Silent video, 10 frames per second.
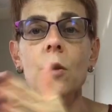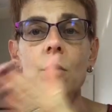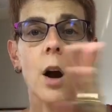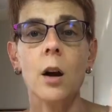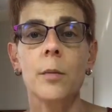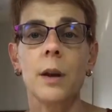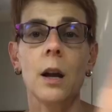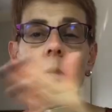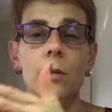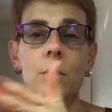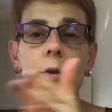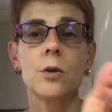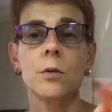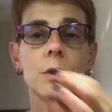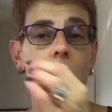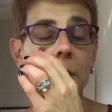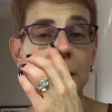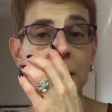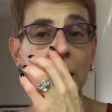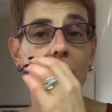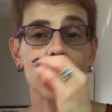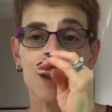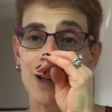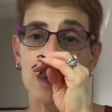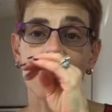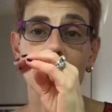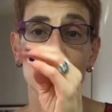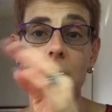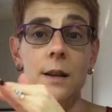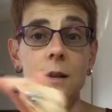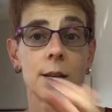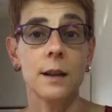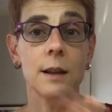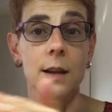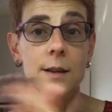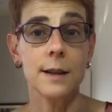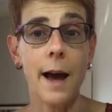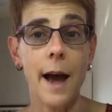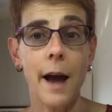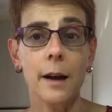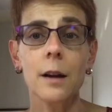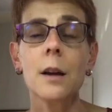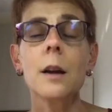you're not going to be able to do the decorative stitches because they zig and they zag.